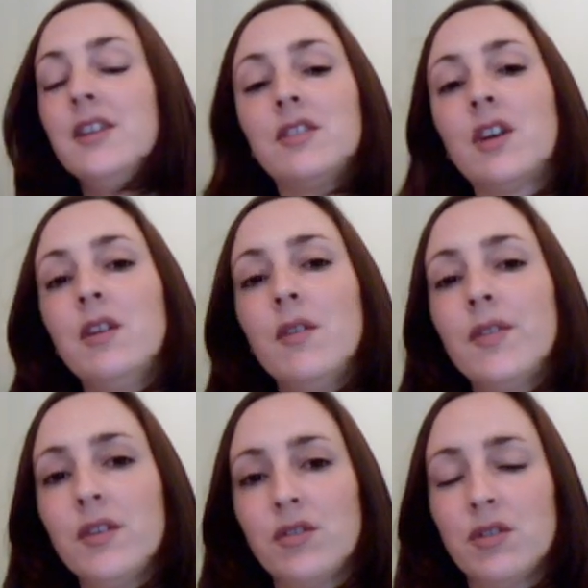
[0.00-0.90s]
So
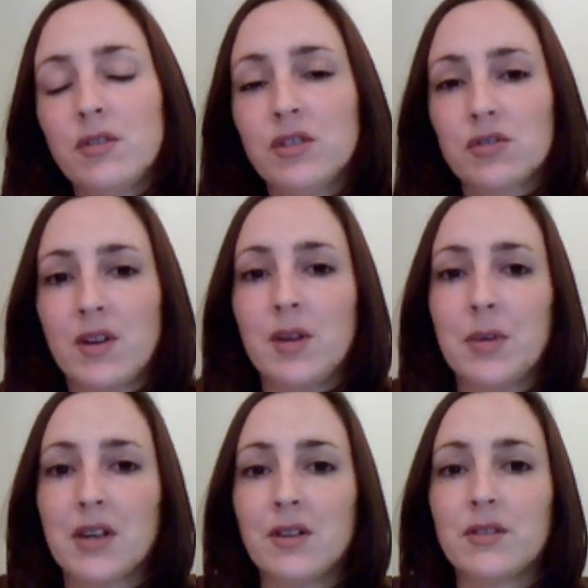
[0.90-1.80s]
this tool is great
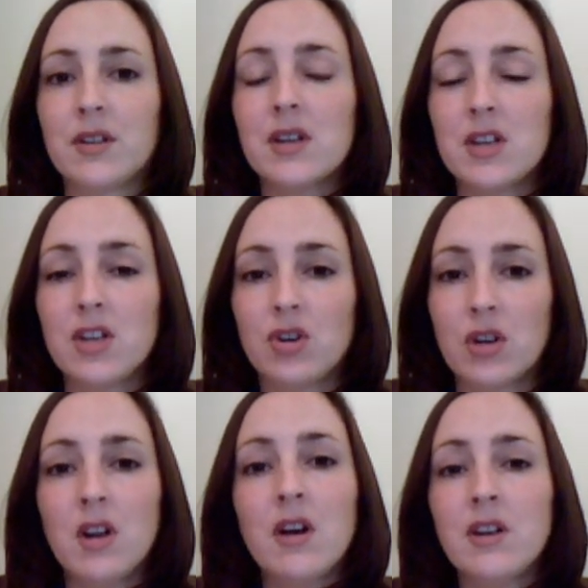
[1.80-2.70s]
because you
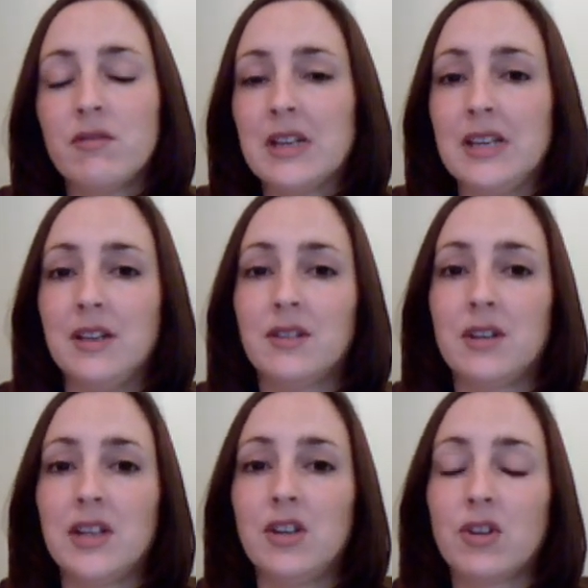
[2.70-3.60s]
can learn it really
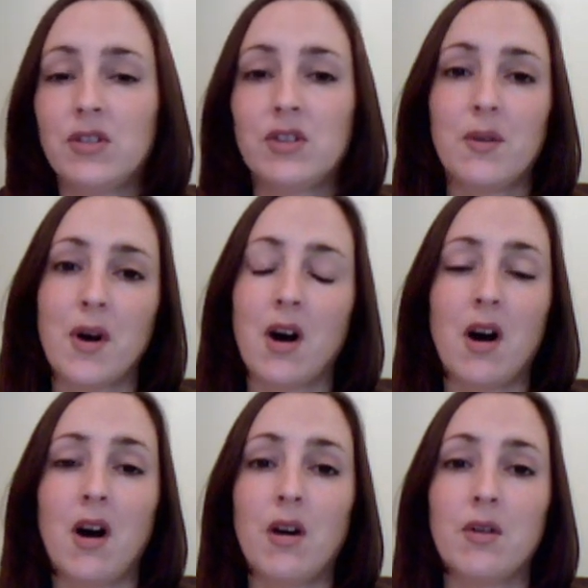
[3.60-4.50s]
easily, you can do it at
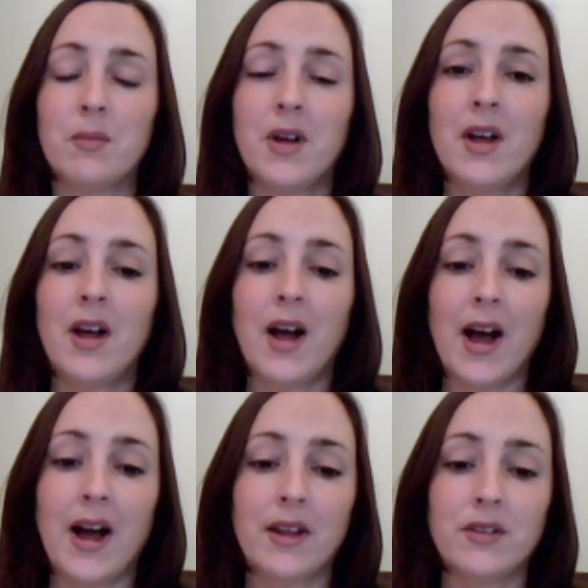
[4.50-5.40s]
home,
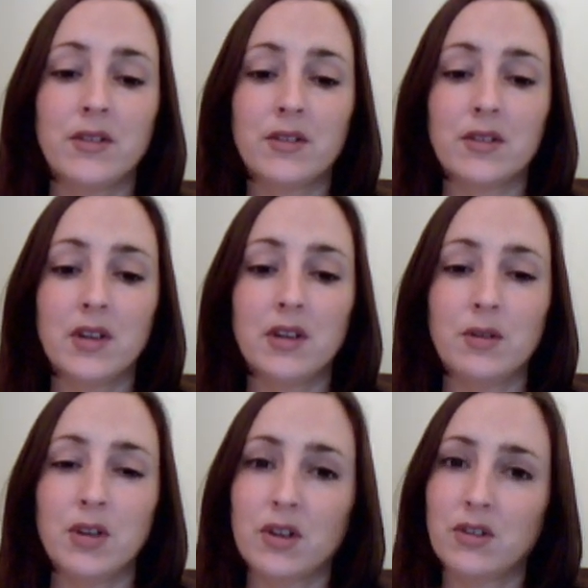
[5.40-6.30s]
and
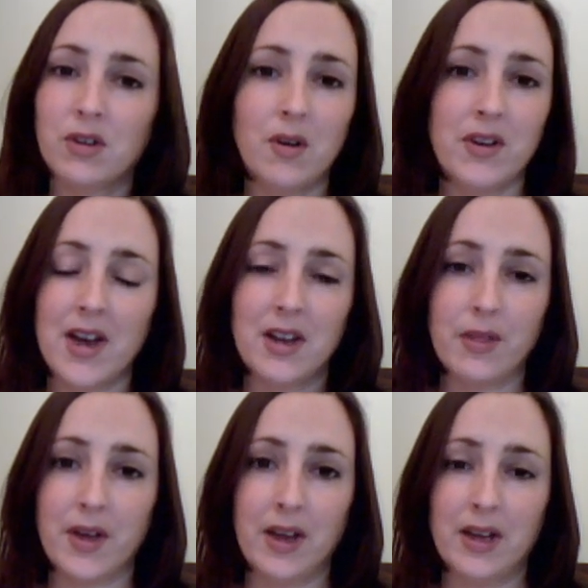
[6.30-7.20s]
you can do it on
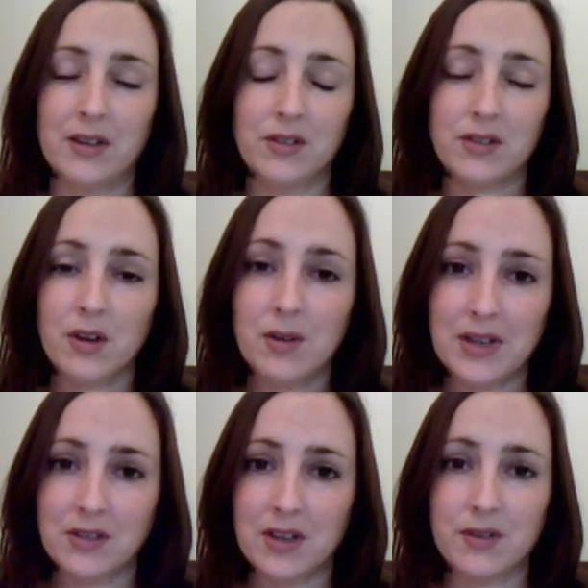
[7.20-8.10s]
anything, and it's so
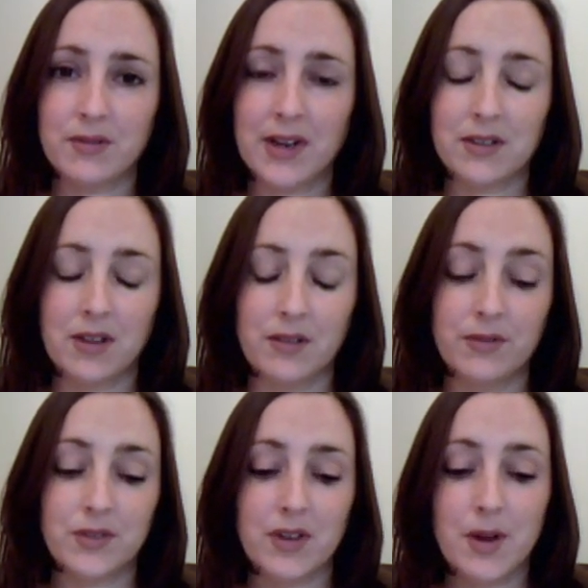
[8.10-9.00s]
easy and
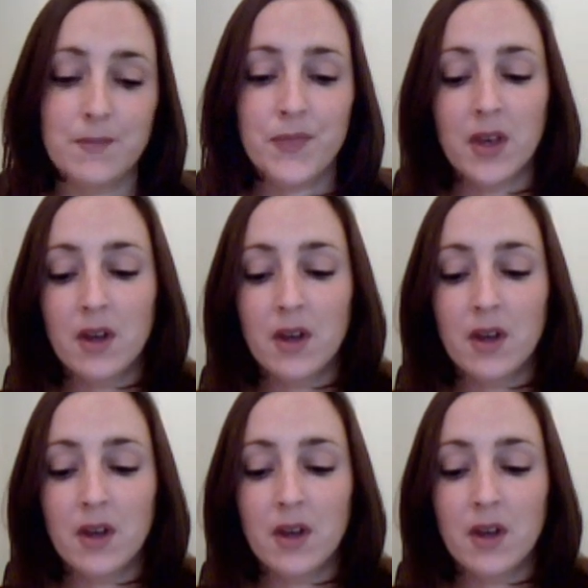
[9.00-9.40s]
effective. So